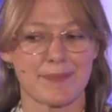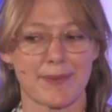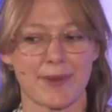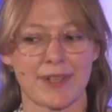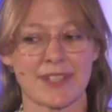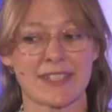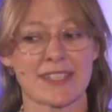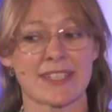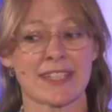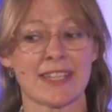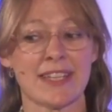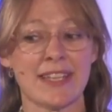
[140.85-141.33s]

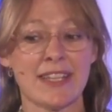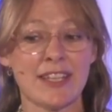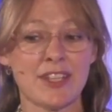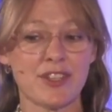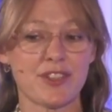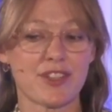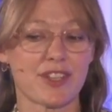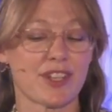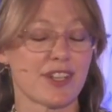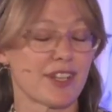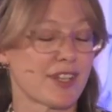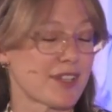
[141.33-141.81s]
but
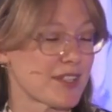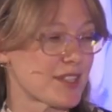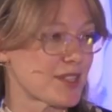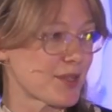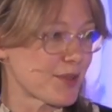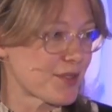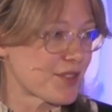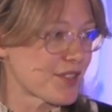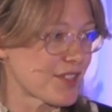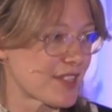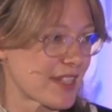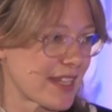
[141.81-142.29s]
you can look at
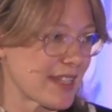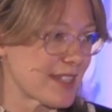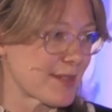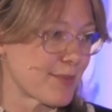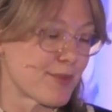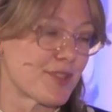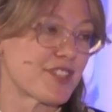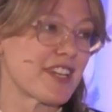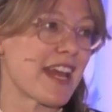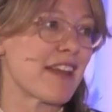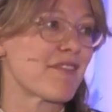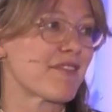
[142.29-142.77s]
social skills
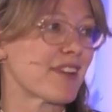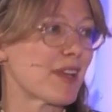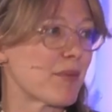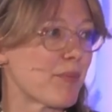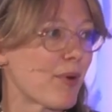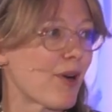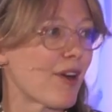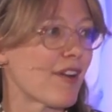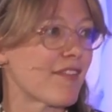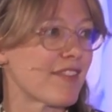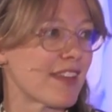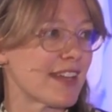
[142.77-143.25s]
more generally, and
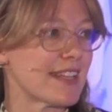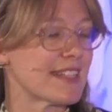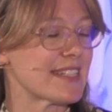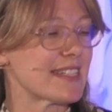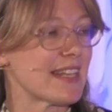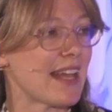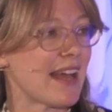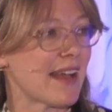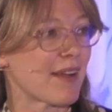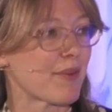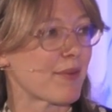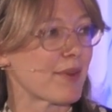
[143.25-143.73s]
part of that is
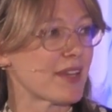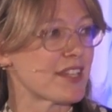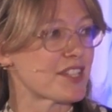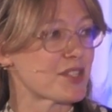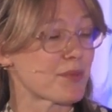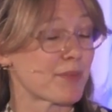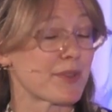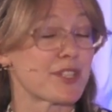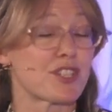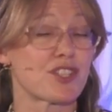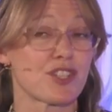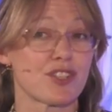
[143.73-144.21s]
language.
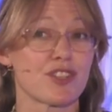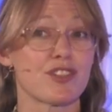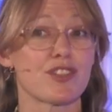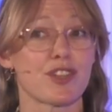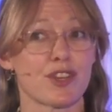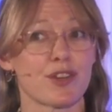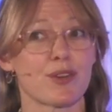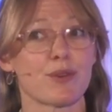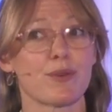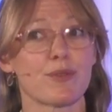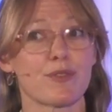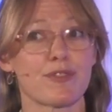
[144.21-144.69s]
We do
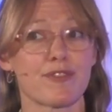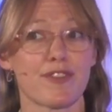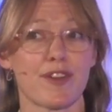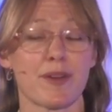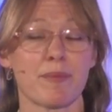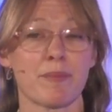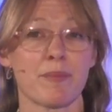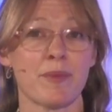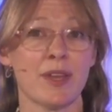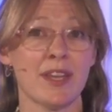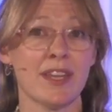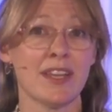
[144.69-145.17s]
know
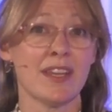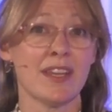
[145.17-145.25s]
from